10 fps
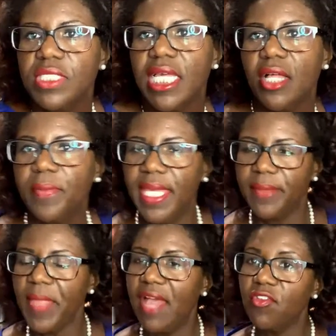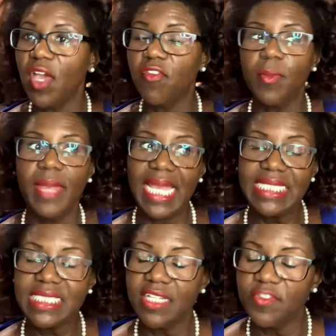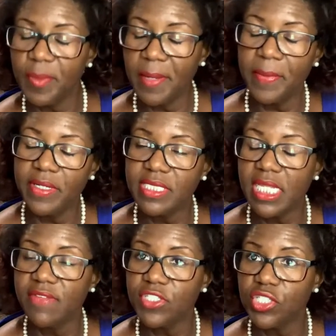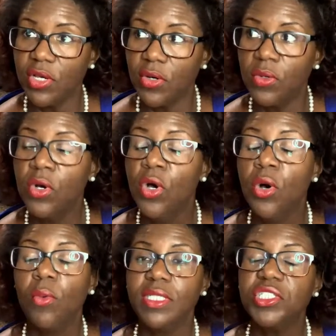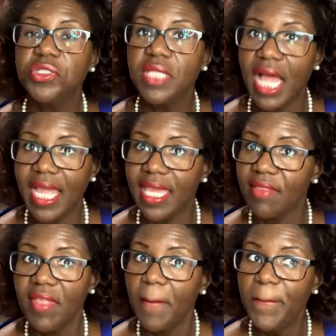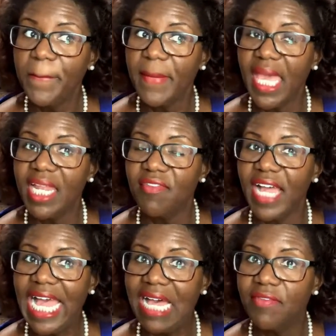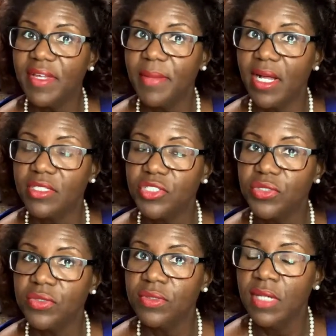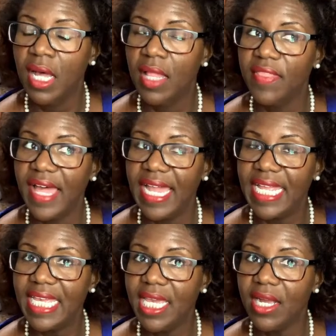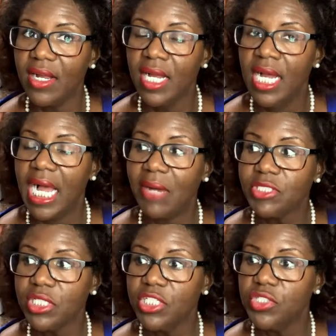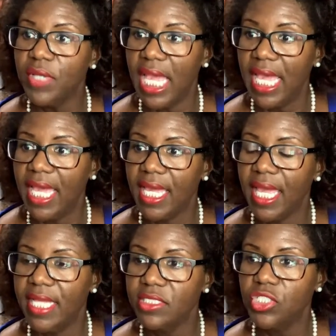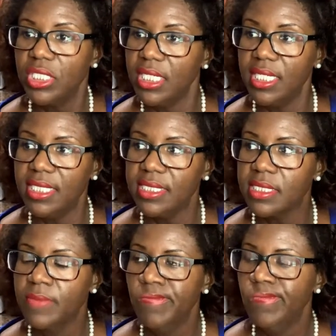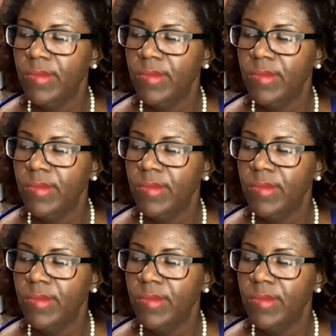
you tell me, have you ever made stuffed peppers? And if so, what do you like in them? And if I have them, I'll do that here. I was gonna do egg and cheese.